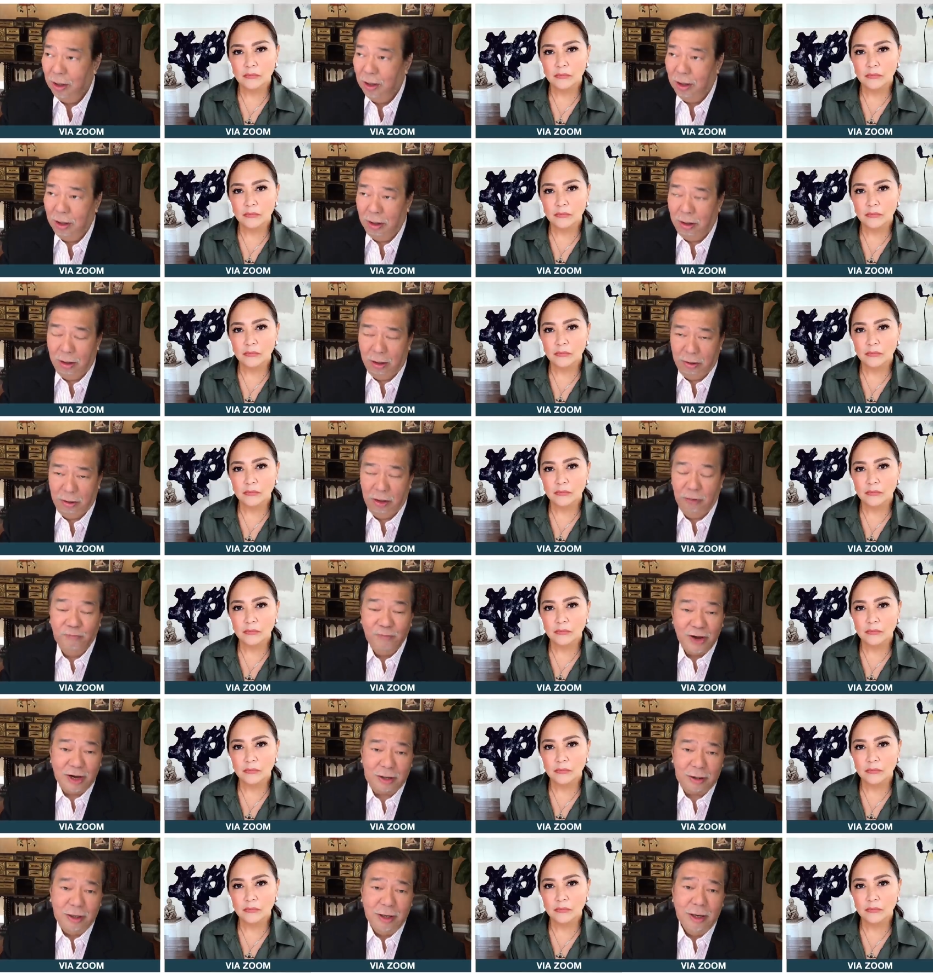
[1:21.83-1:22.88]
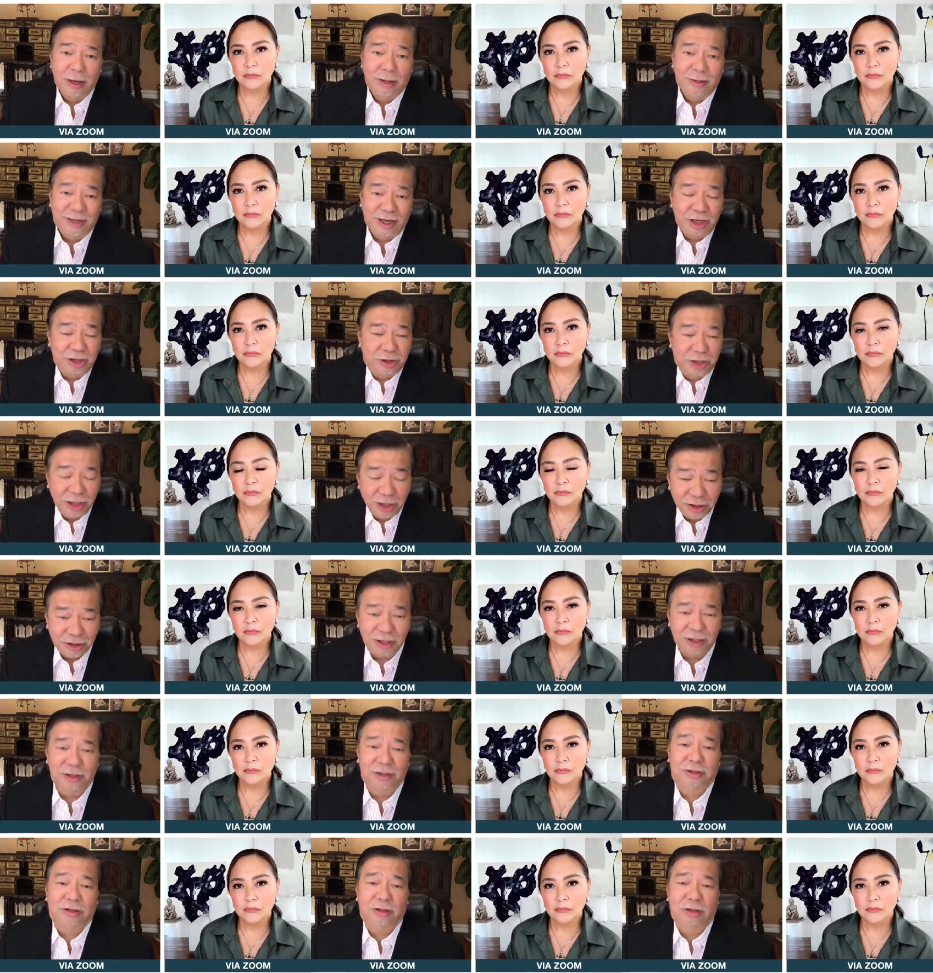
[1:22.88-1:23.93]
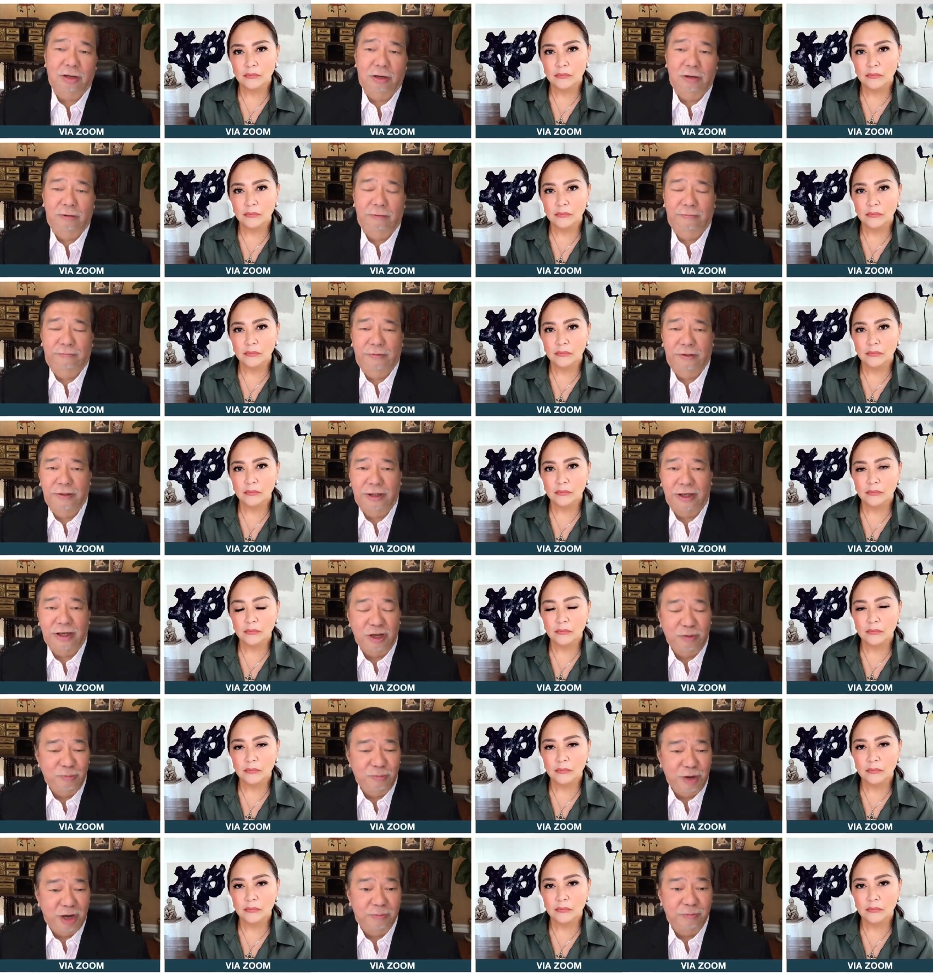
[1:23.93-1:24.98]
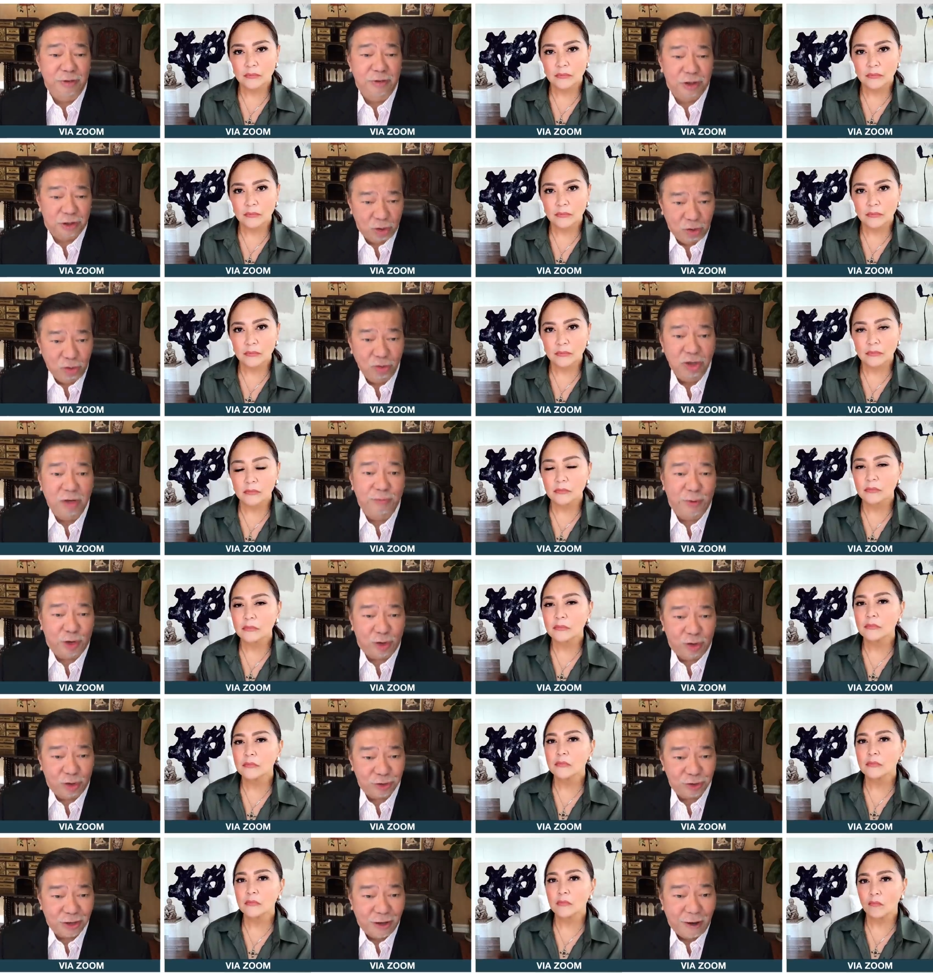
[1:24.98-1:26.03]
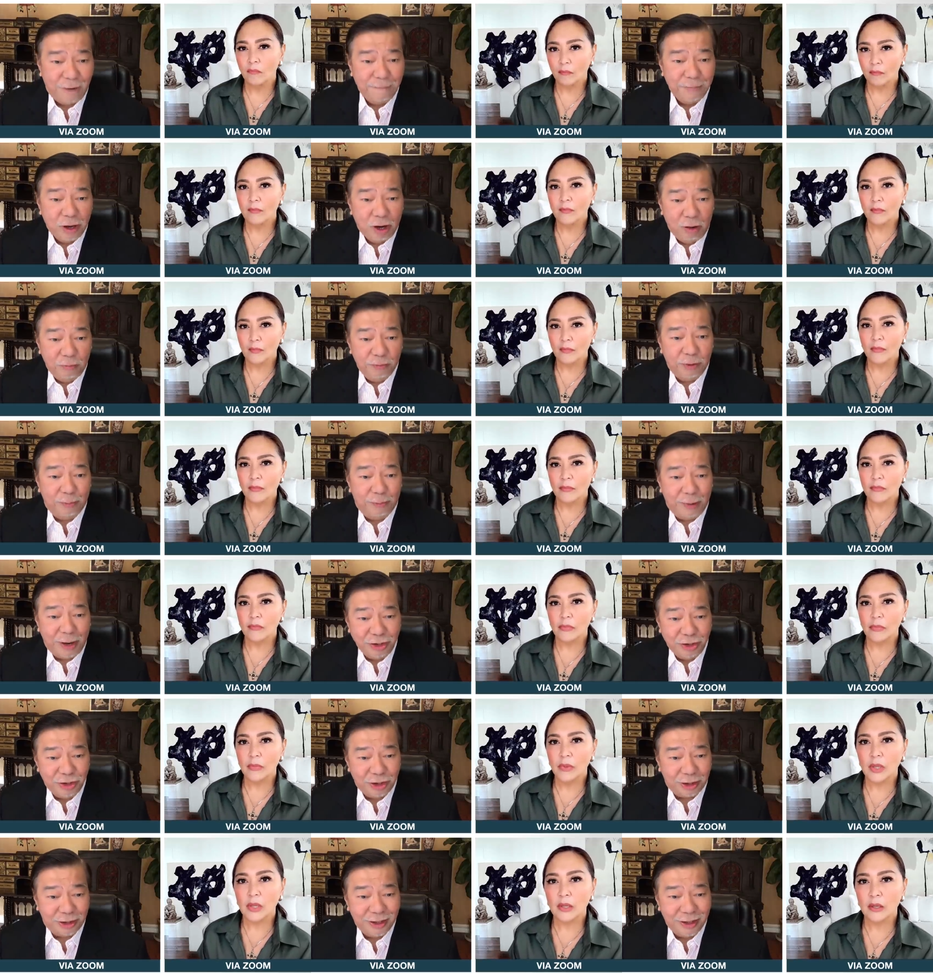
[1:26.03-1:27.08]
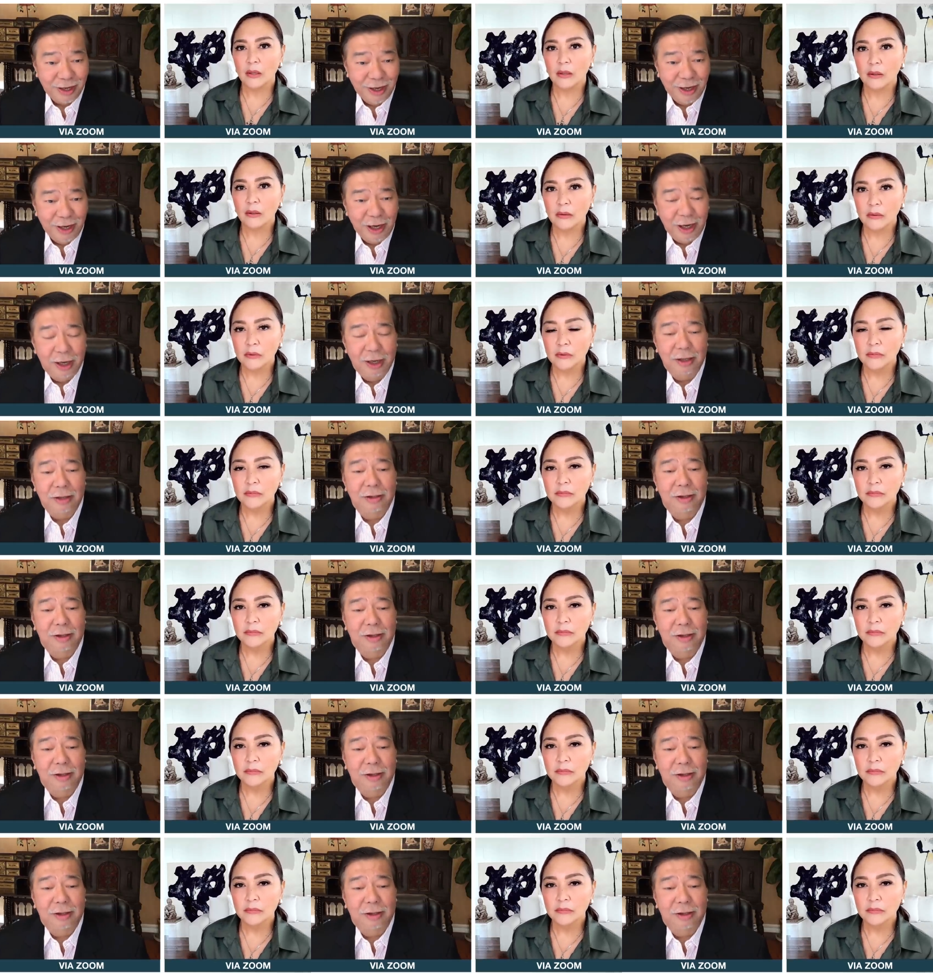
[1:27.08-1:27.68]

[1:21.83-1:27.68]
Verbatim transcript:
Speaker 1: or uh, in fact, the existence of uh, the DBM is only because of the budget. And